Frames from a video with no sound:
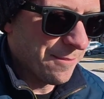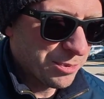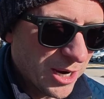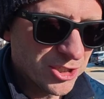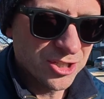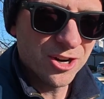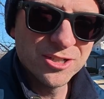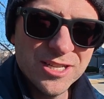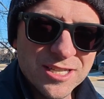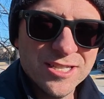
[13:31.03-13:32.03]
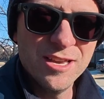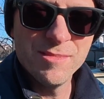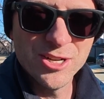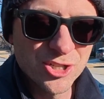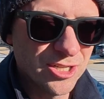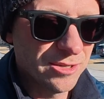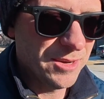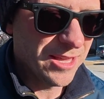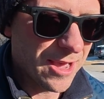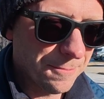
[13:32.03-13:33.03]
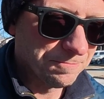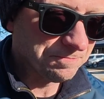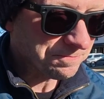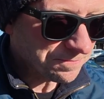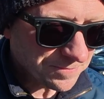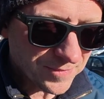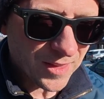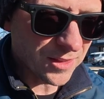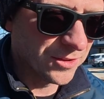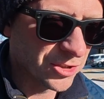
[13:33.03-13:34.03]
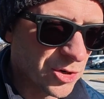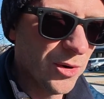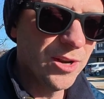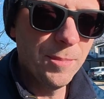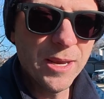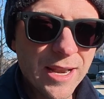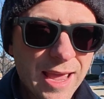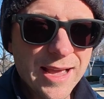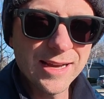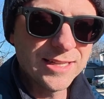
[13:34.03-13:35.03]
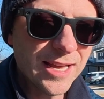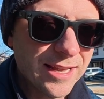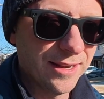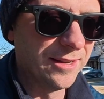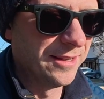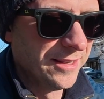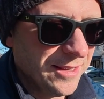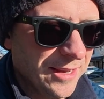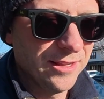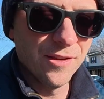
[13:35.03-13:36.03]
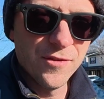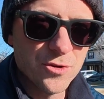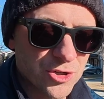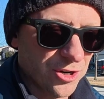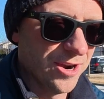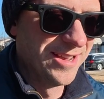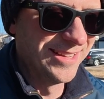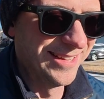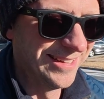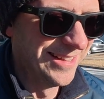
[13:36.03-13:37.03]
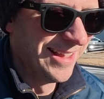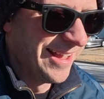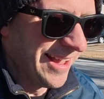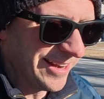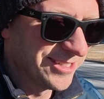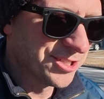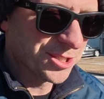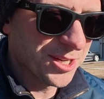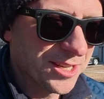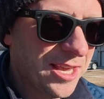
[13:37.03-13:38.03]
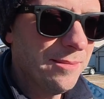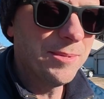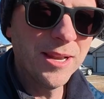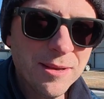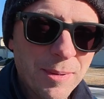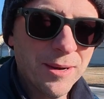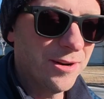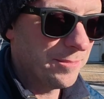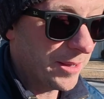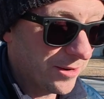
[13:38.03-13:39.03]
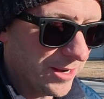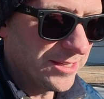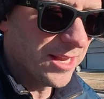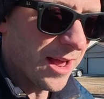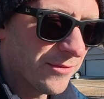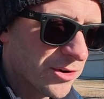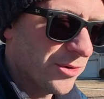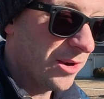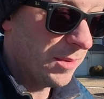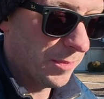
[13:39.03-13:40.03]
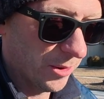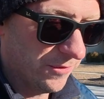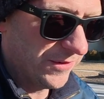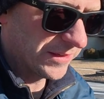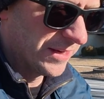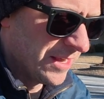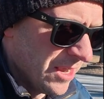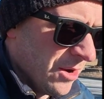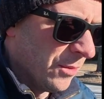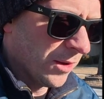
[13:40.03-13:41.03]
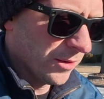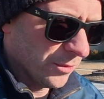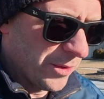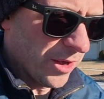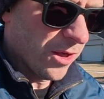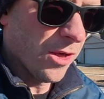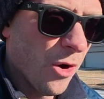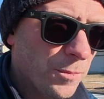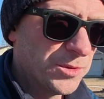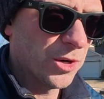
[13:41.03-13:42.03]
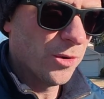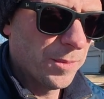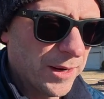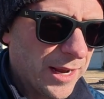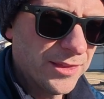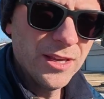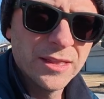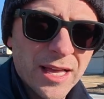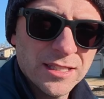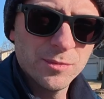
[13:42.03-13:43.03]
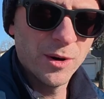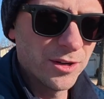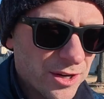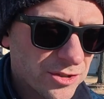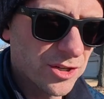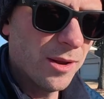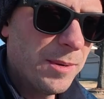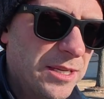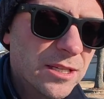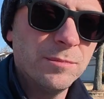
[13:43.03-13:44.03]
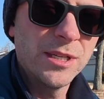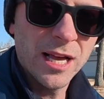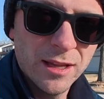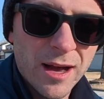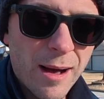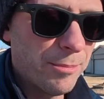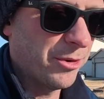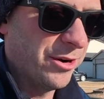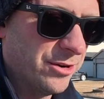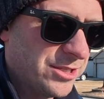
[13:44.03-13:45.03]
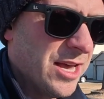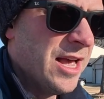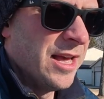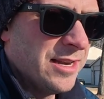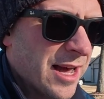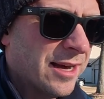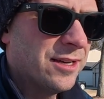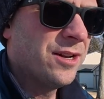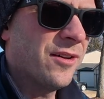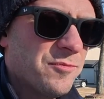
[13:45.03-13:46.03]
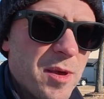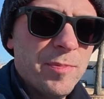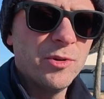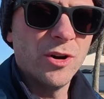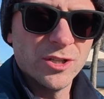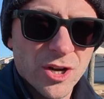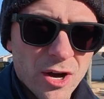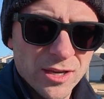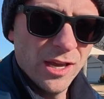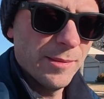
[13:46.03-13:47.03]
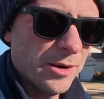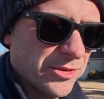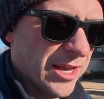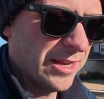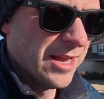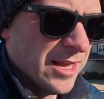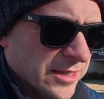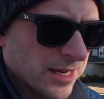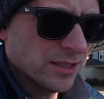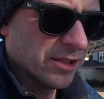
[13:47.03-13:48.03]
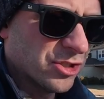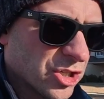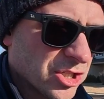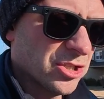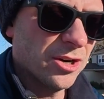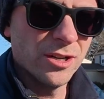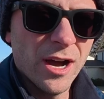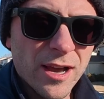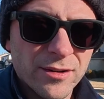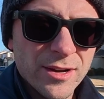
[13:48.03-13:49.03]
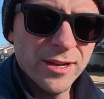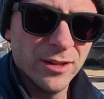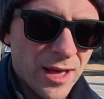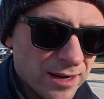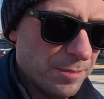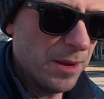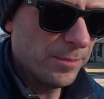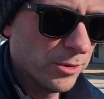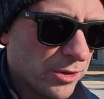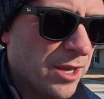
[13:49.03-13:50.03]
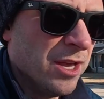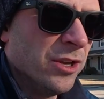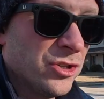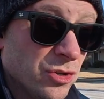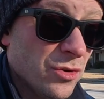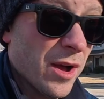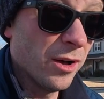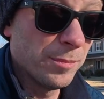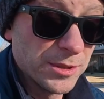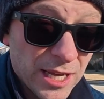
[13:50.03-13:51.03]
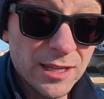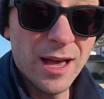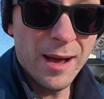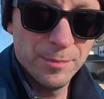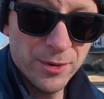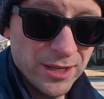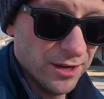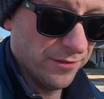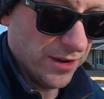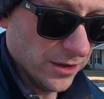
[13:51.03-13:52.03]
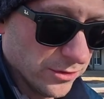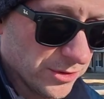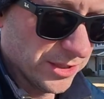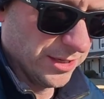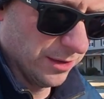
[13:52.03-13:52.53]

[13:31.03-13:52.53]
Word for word: Project RCC mentioned to me that there's going to be an AI-10 in the future. And it's just gonna keep getting better and better. Is it ever going to be perfect? Well, we all hope so, but I think that's where there's gonna be some teleoperators. Not enough people are talking about that. Tesla just started hiring a lot of people to help teleoperate their vehicles.